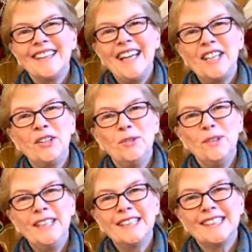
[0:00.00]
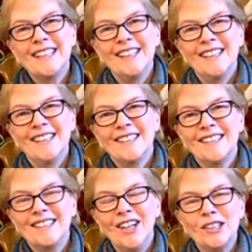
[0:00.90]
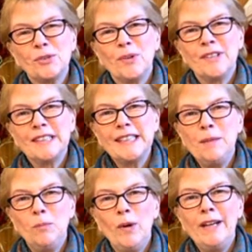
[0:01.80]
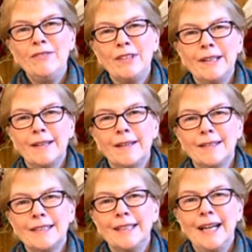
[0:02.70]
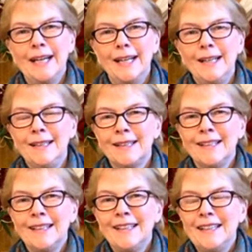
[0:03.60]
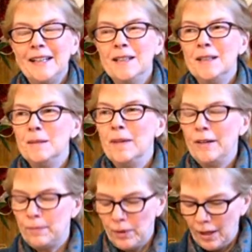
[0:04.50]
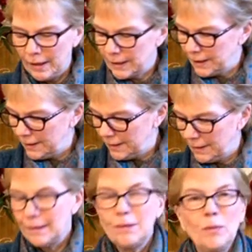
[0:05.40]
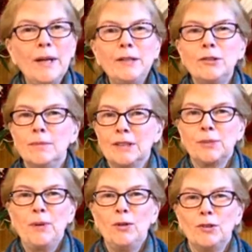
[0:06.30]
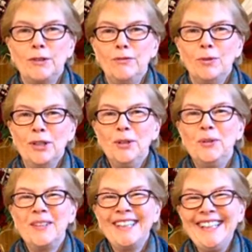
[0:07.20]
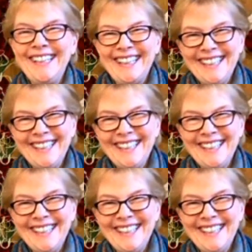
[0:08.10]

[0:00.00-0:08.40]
Thank you, Lisa. Gosh, we're on the same wavelength today. I've brought way too much poetry for you.